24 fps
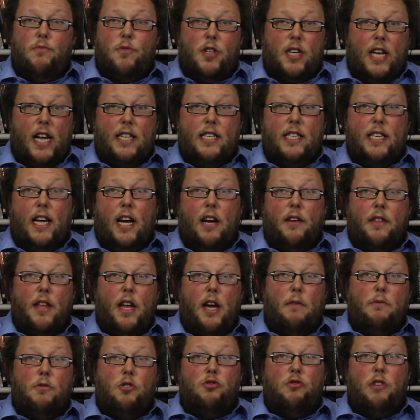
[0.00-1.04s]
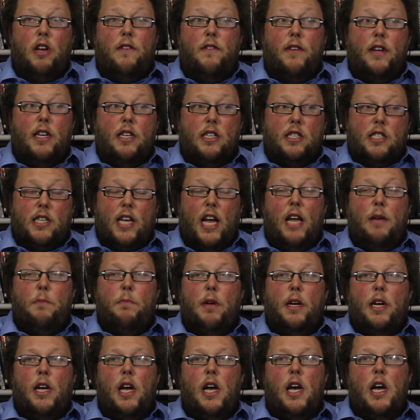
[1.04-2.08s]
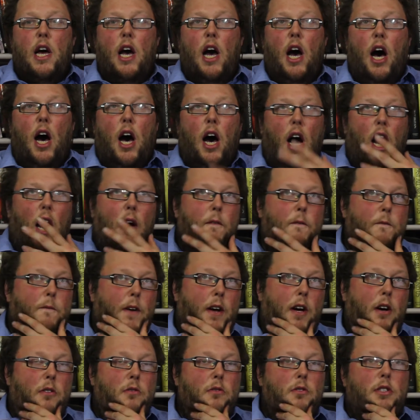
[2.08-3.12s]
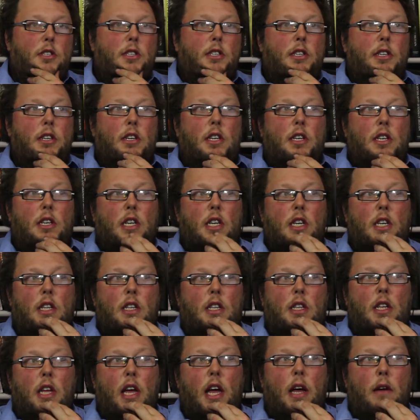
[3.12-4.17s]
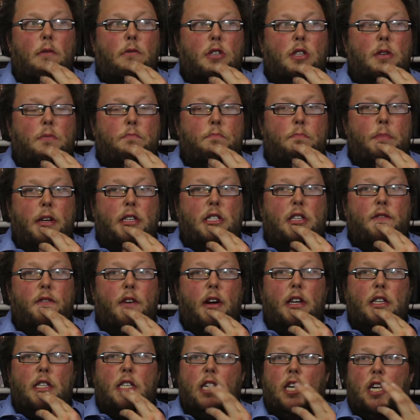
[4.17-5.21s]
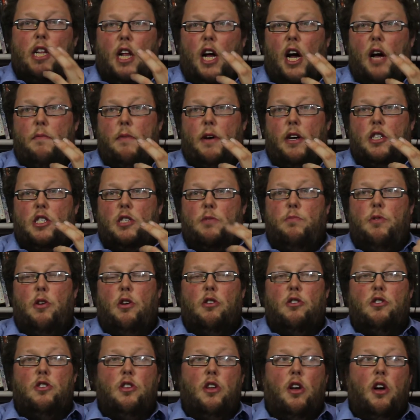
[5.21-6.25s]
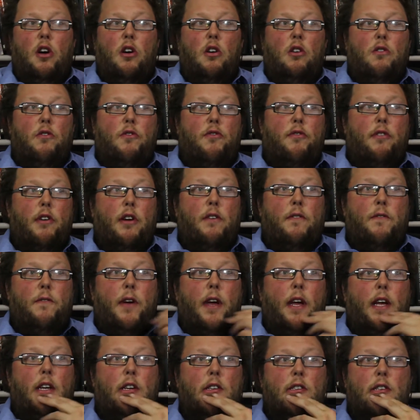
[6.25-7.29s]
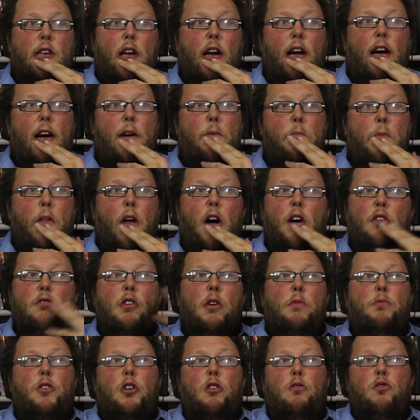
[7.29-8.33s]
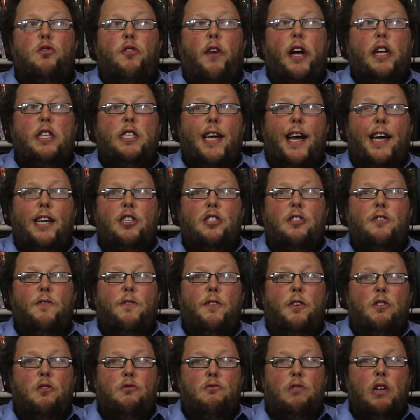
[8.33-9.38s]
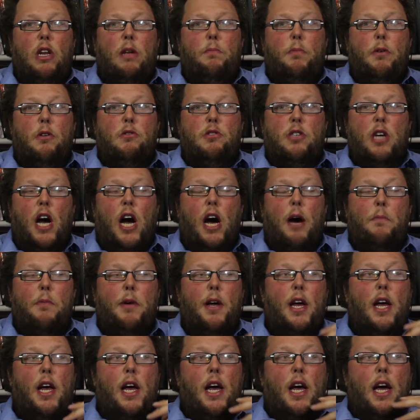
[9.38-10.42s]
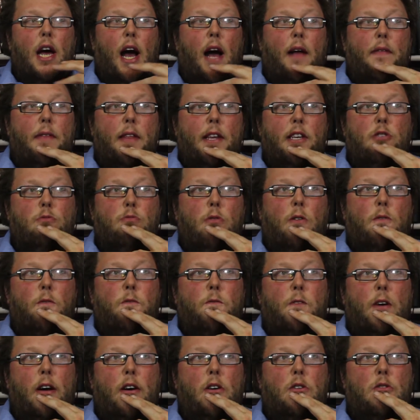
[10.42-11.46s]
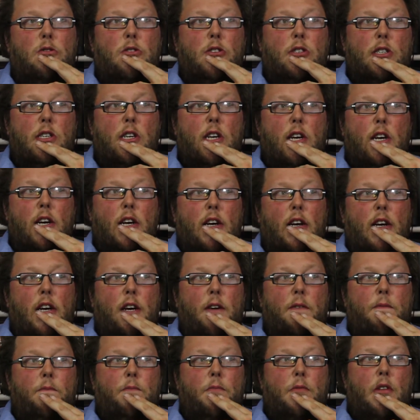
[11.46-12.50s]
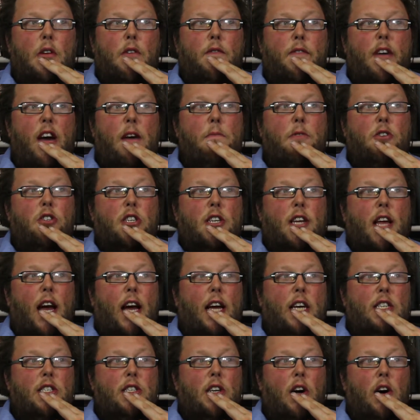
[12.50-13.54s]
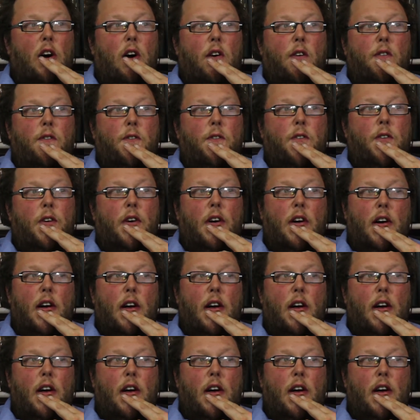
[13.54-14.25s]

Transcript: getting out there, retrieving and escaping. I felt it was a bit of anticlimax, to be honest, the whole three things. Last week's episode was very tension-filled and really built up, and this one felt very much a case of